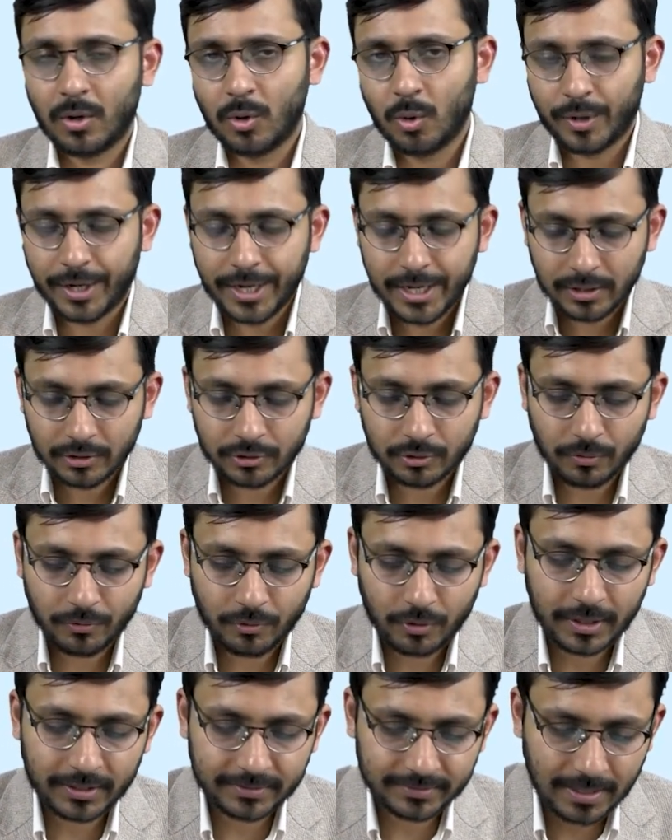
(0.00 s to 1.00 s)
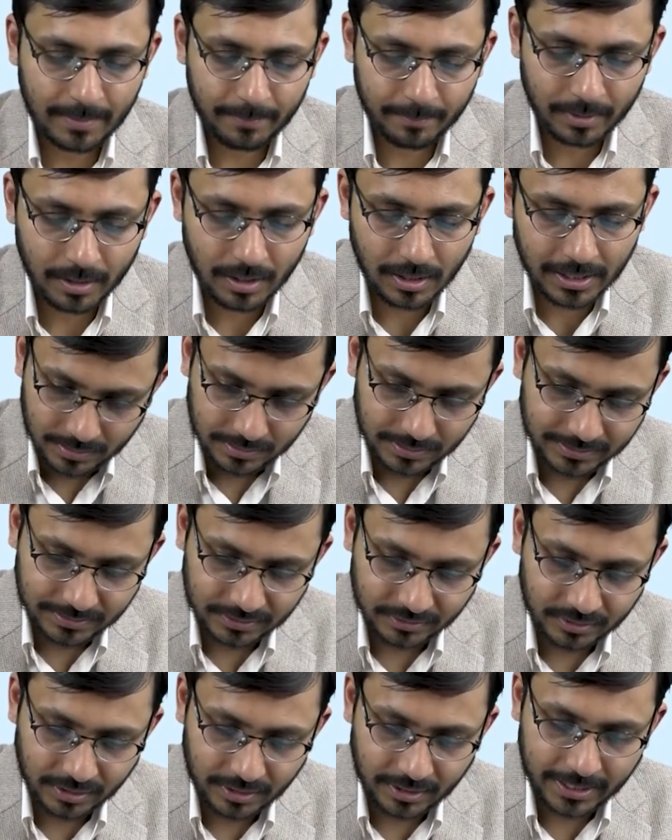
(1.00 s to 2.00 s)
Okay, so for example, this
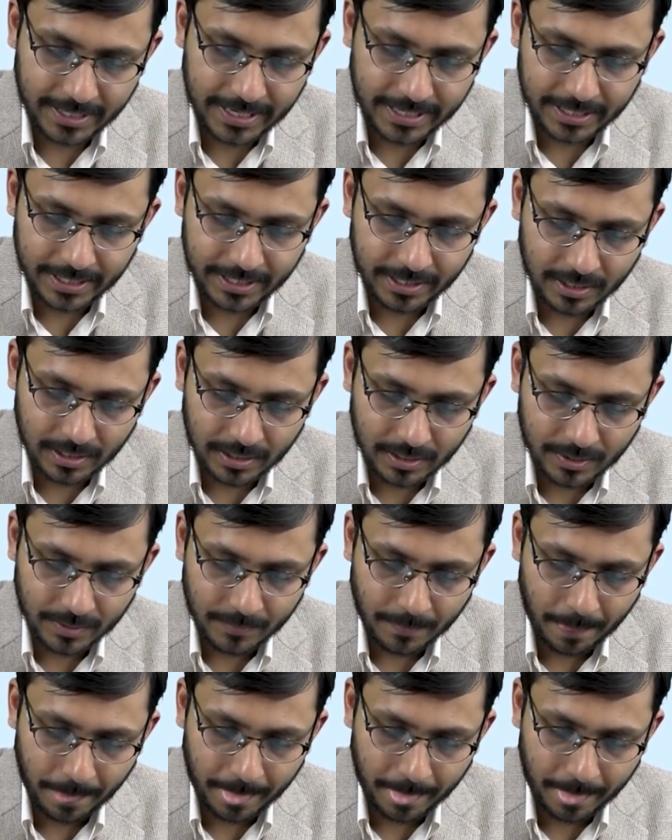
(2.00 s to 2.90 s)
is the trachea,